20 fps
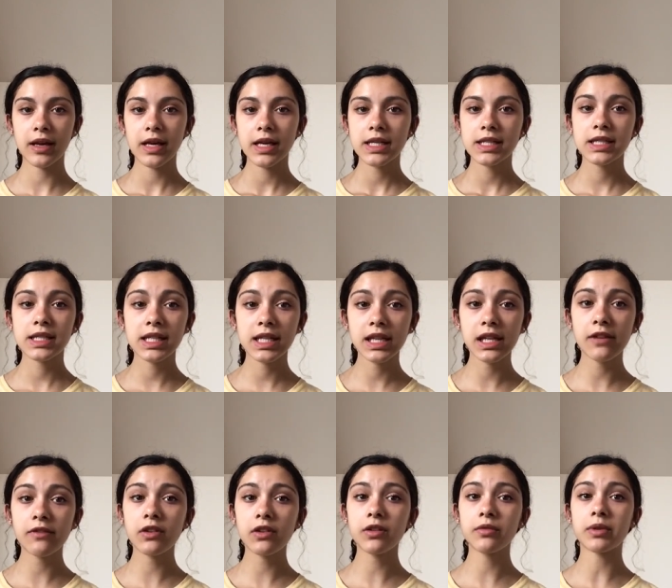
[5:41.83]
Sea
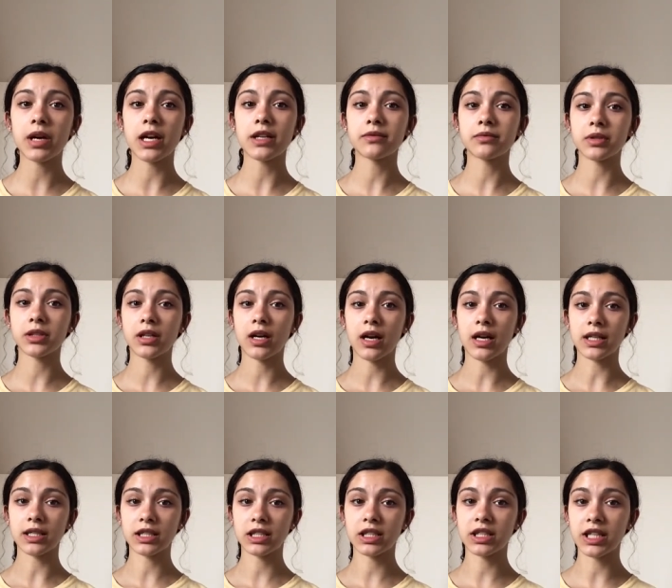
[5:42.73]
level rise would
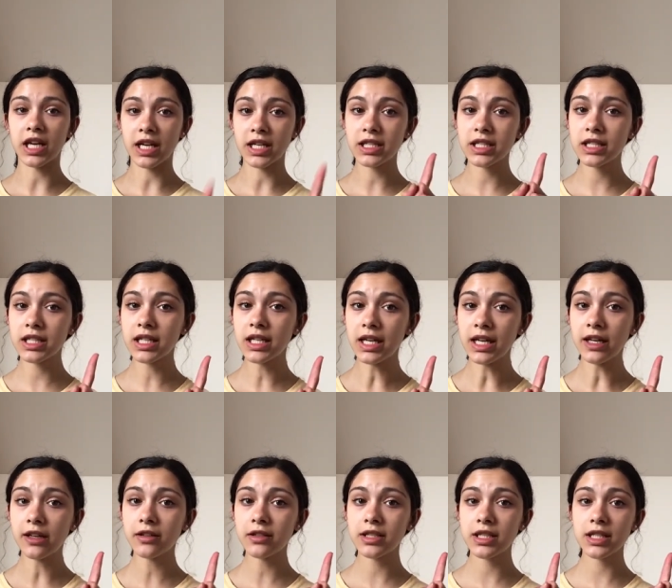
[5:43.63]
cause changes in
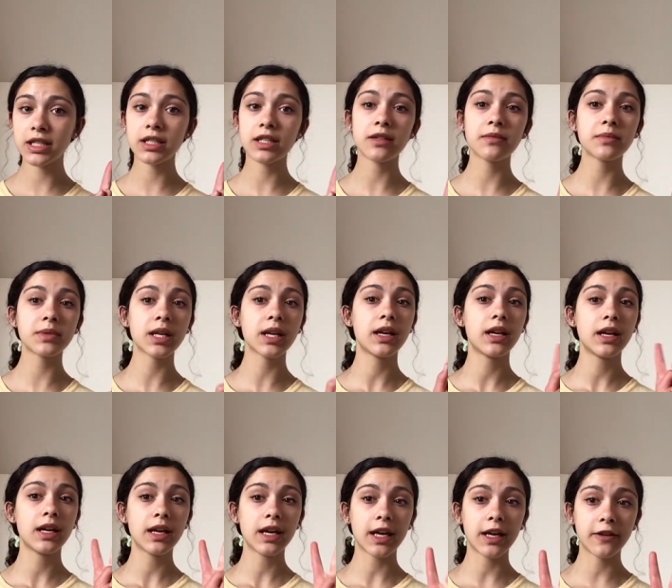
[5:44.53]
ecosystems,
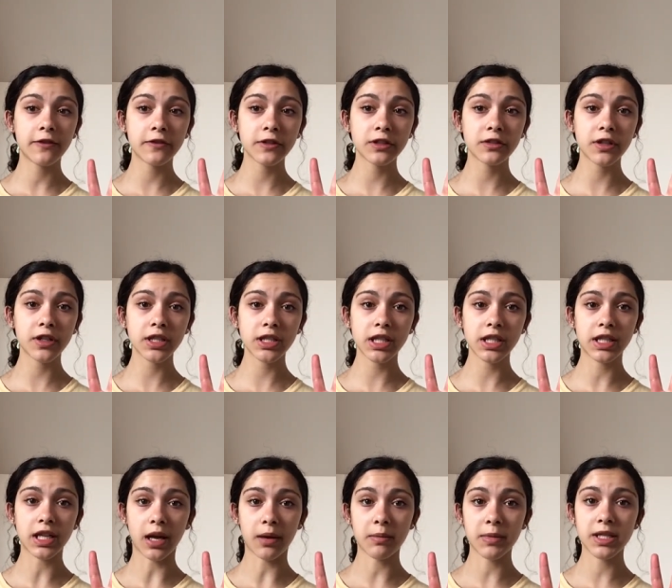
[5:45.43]
infrastructure
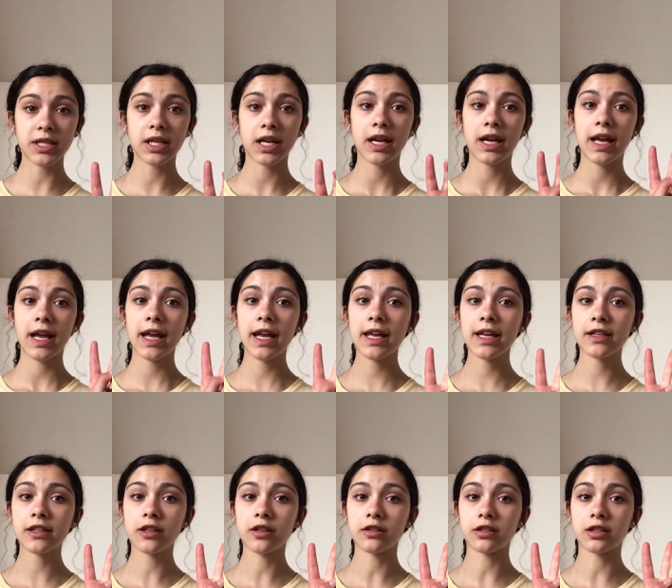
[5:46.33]
damage, and
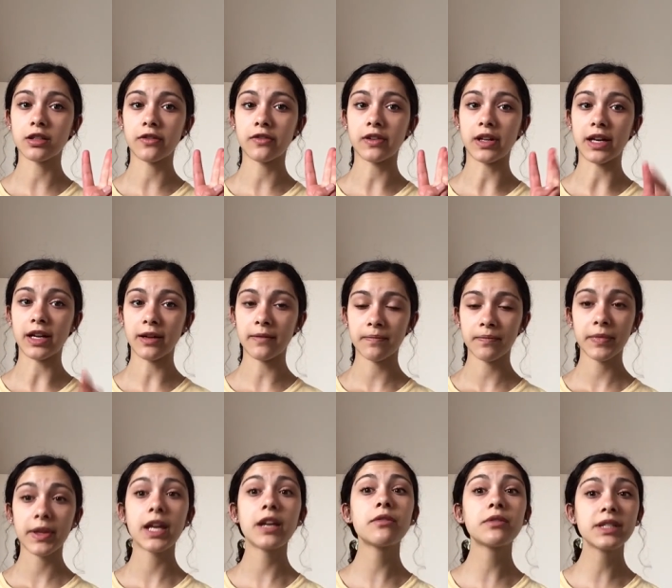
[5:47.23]
coastal flooding.
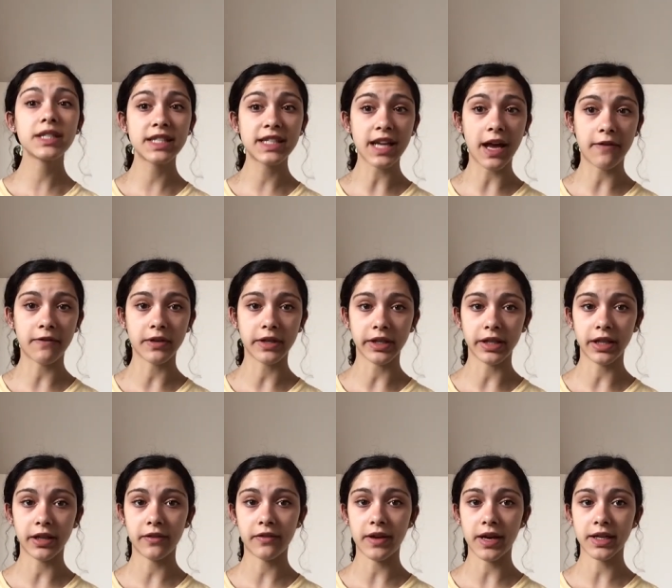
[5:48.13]
It would definitely
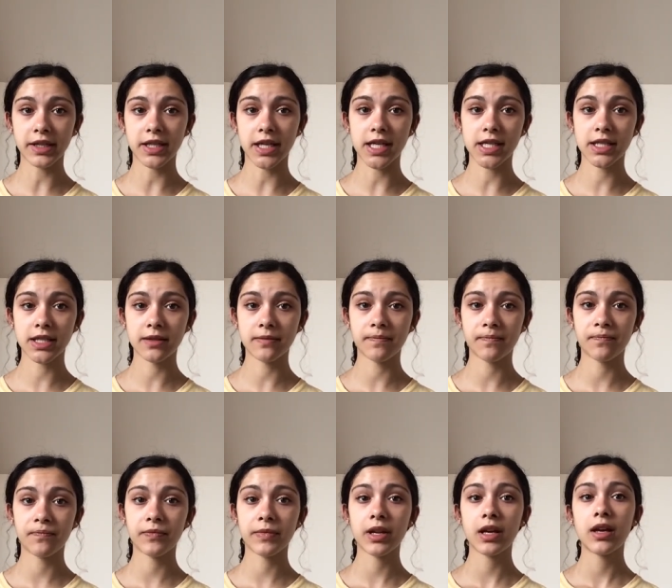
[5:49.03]
affect us.
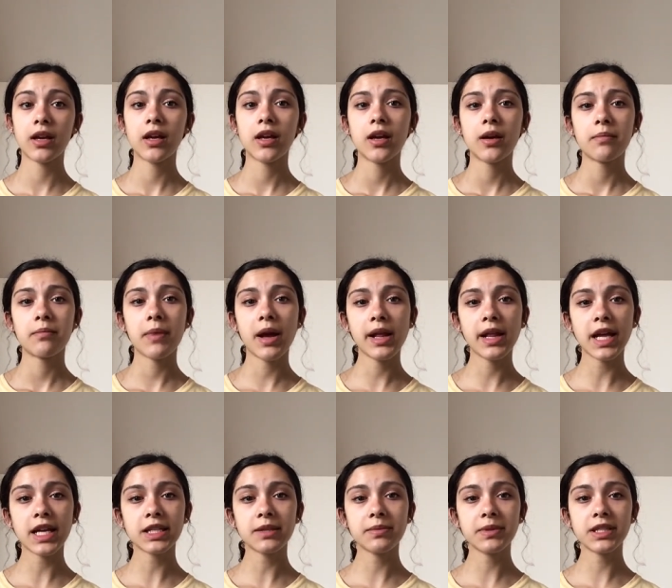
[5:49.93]
My
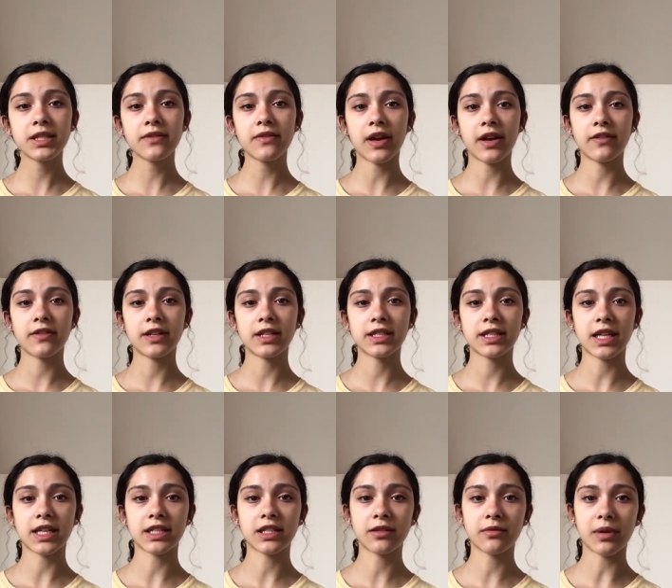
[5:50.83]
last piece of evidence
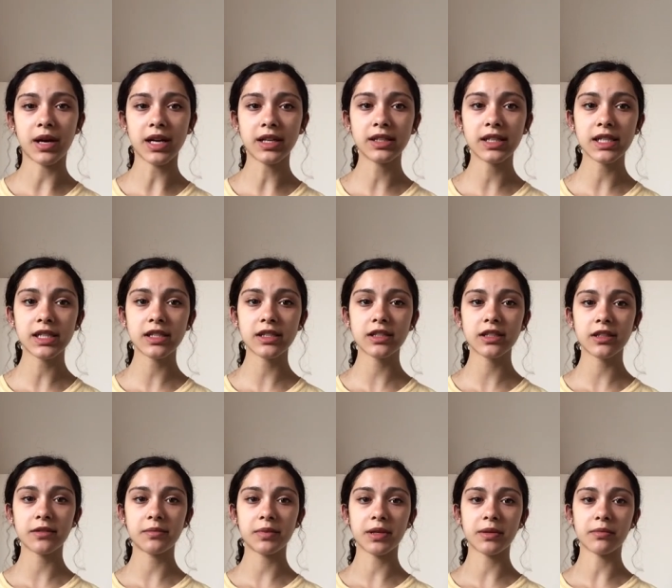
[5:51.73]
as to why glaciers
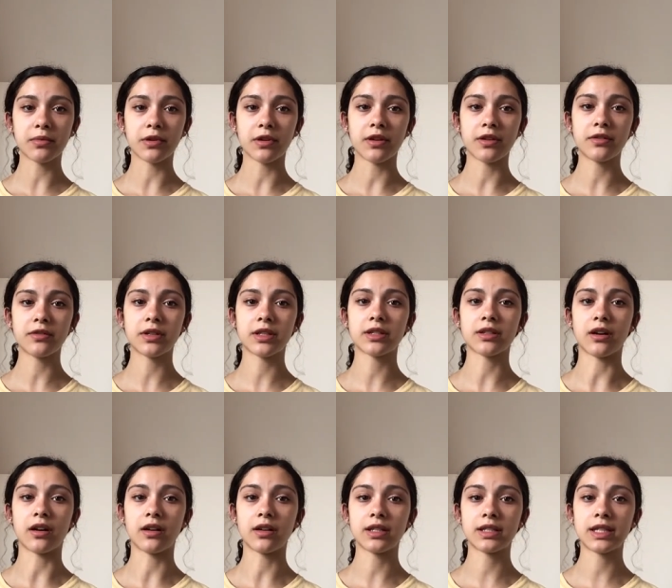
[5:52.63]
should be important to us
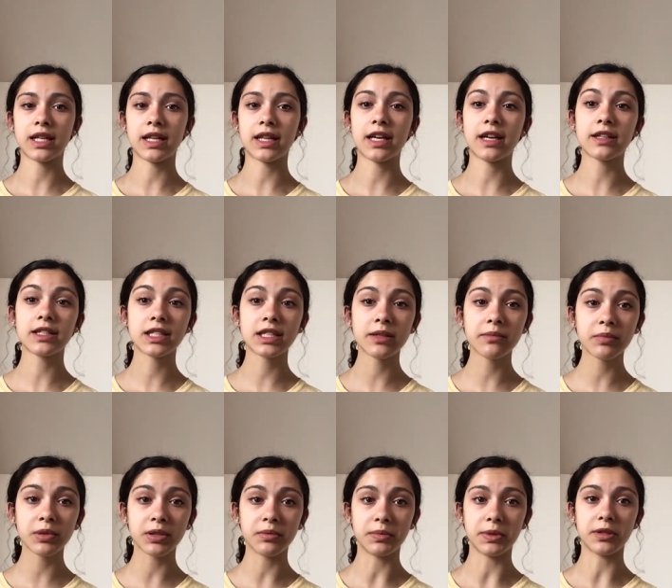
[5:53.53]
all is that they are
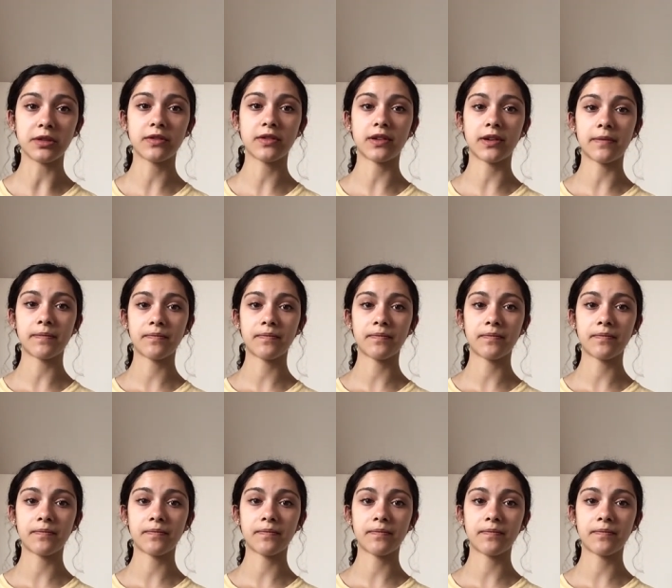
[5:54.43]
simply beautiful.